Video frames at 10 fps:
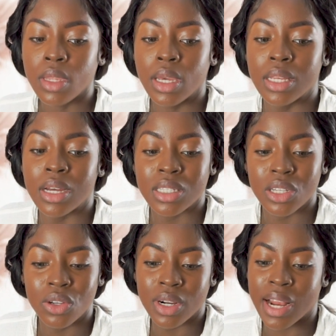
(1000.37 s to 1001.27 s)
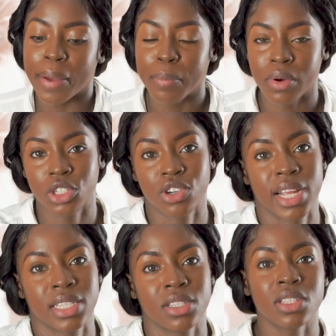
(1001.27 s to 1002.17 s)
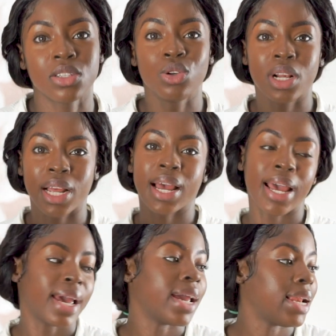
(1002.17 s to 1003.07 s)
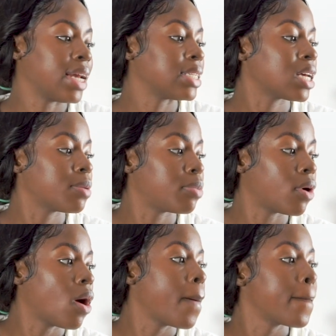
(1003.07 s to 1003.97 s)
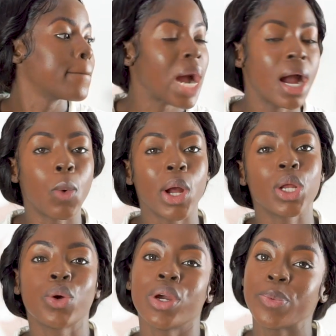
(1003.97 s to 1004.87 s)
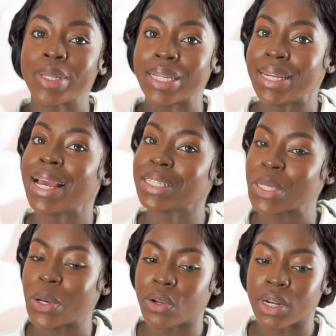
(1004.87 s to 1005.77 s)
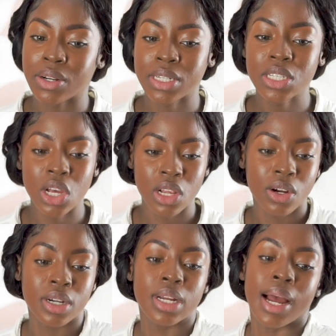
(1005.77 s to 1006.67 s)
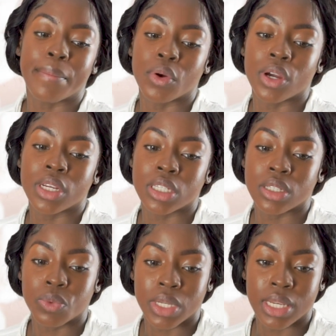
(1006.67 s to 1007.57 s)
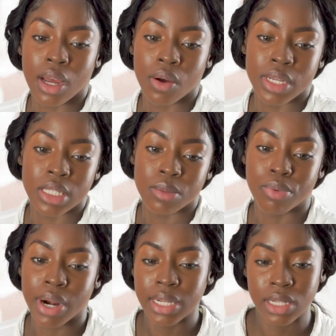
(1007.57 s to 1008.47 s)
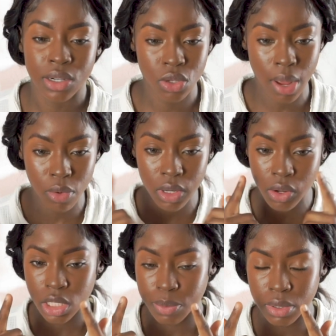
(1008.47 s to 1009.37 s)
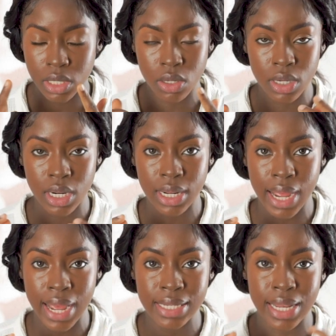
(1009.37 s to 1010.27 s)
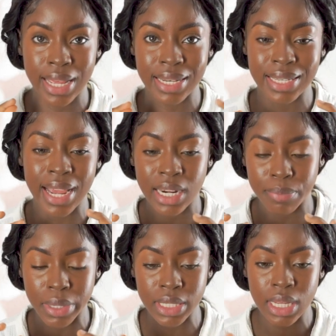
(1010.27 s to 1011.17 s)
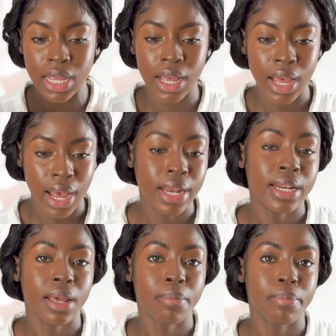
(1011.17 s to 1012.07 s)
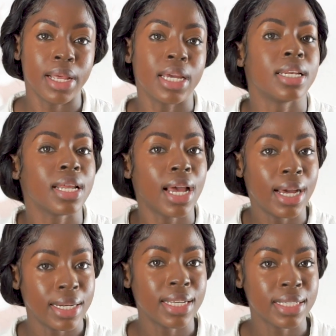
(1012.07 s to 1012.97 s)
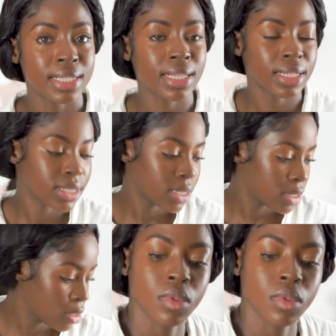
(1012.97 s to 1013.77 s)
It doesn't look like much, right? It doesn't look like I highlighted, but we're going to go in with the next color. Now this color I'm going in with now is brighter, so I'm only going to put it under the eyes like a tiny bit and then blend and then set.